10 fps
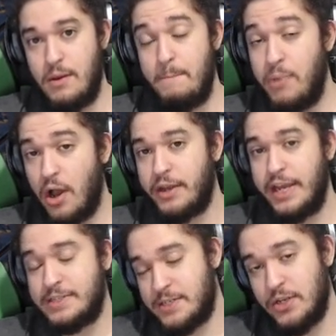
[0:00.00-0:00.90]
But
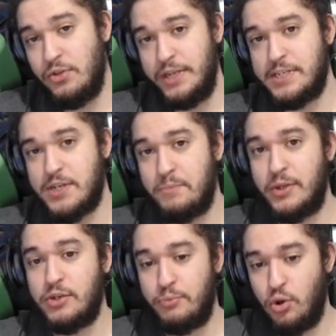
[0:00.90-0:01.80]
it still needs
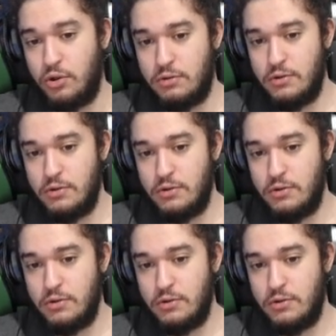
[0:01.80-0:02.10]
something to pull.